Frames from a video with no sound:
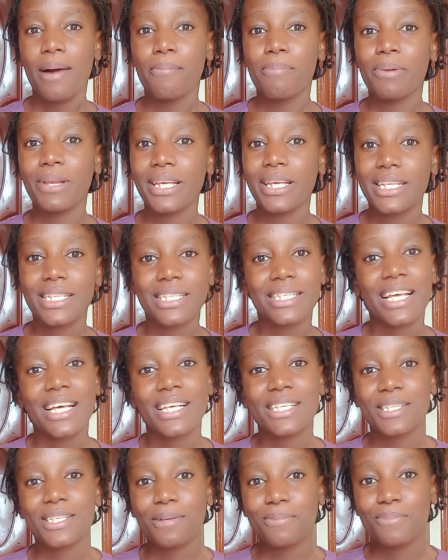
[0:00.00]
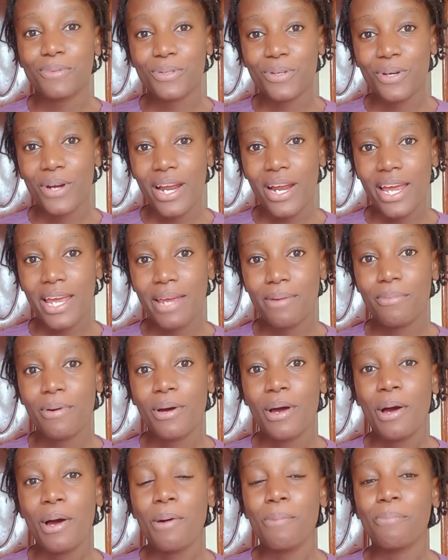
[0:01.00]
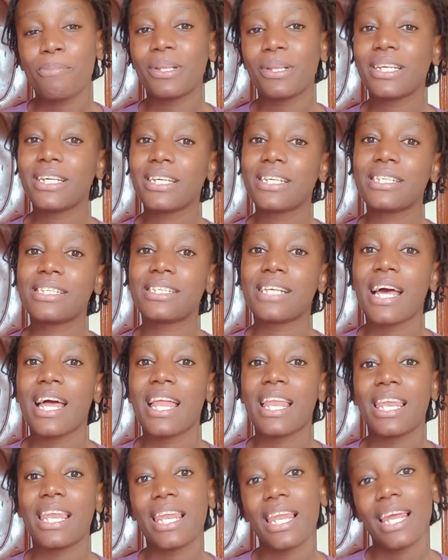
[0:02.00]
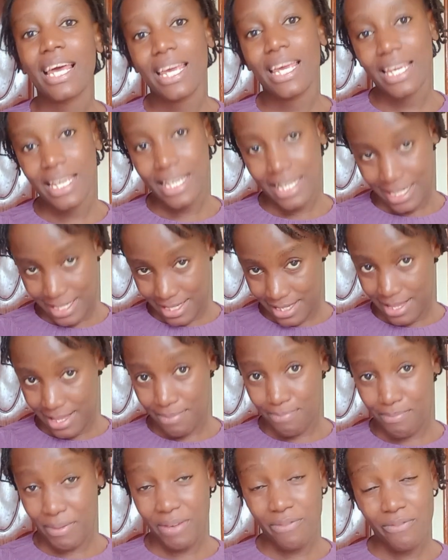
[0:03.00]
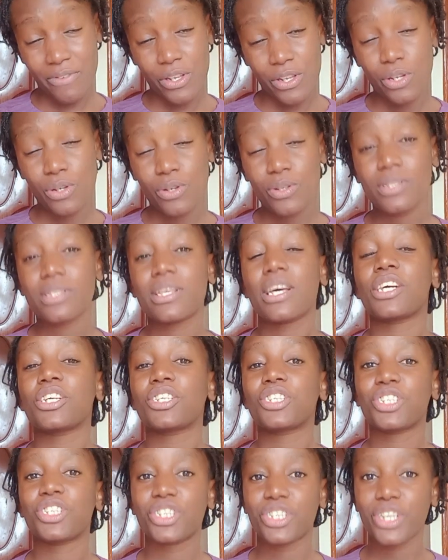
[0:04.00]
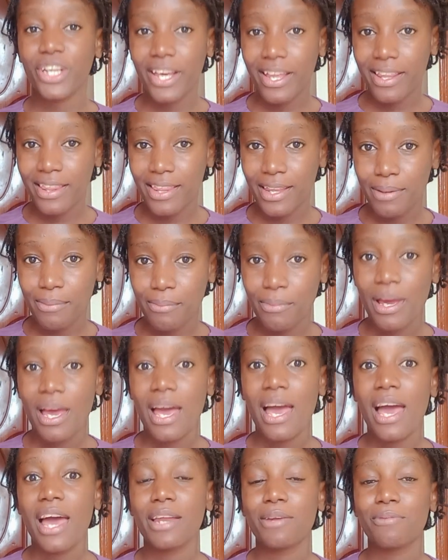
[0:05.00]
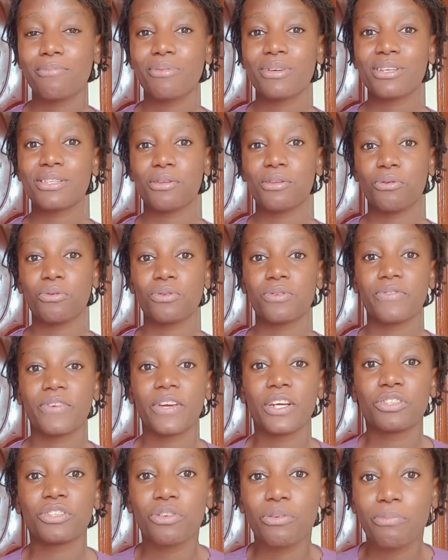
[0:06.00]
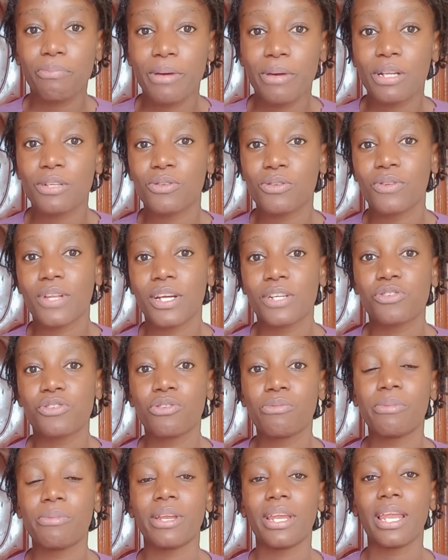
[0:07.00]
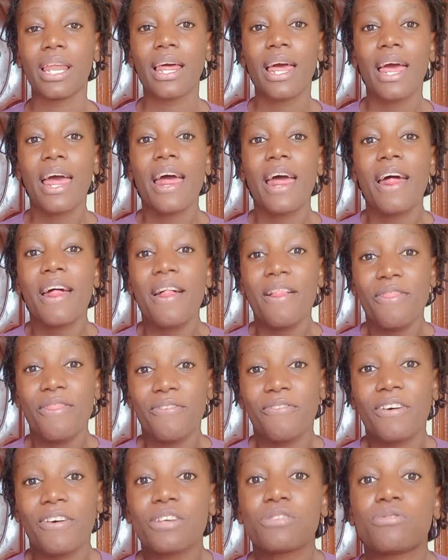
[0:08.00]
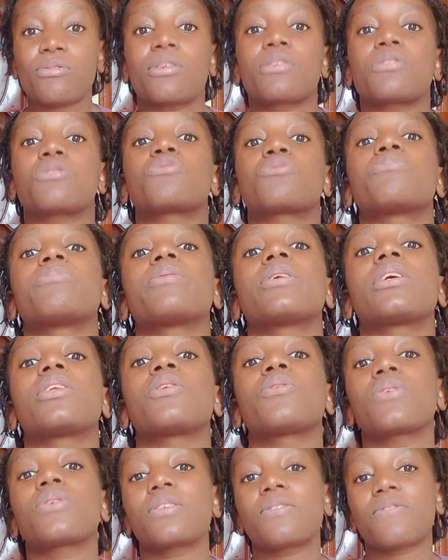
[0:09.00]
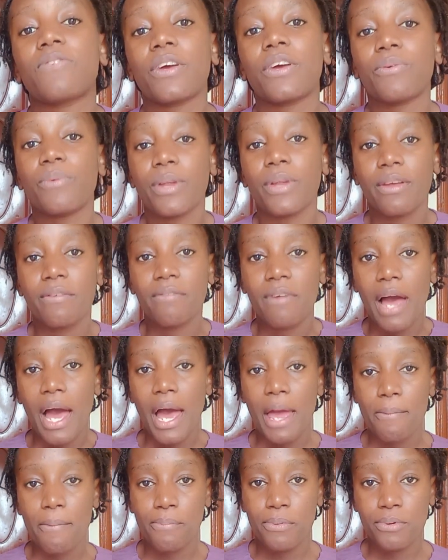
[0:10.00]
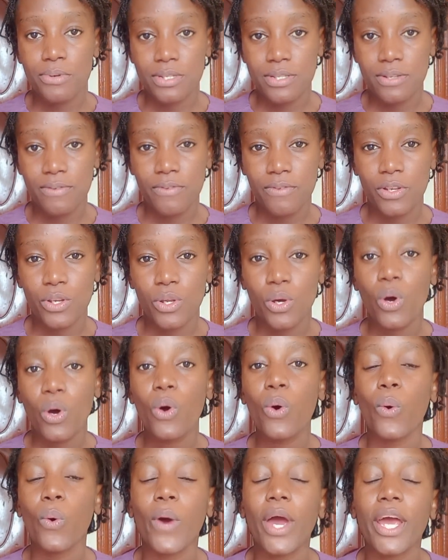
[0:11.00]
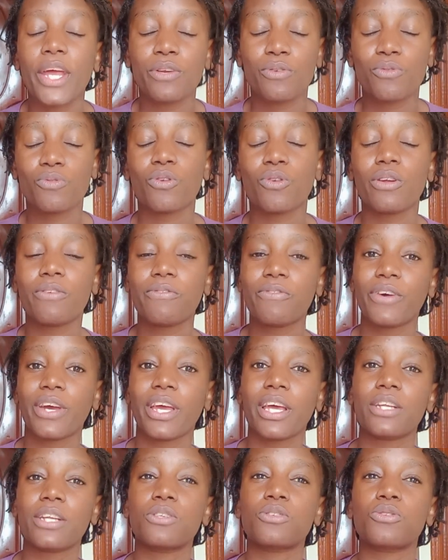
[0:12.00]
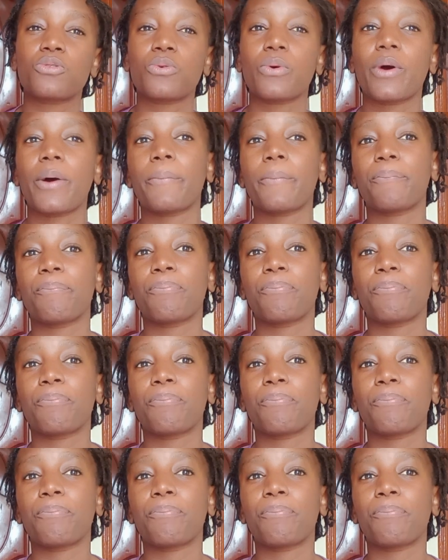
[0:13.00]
please subscribe, please like my videos, share them, and press the notification bell so that you'll be the first one to be notified whenever I post a video. Oh, and do not forget to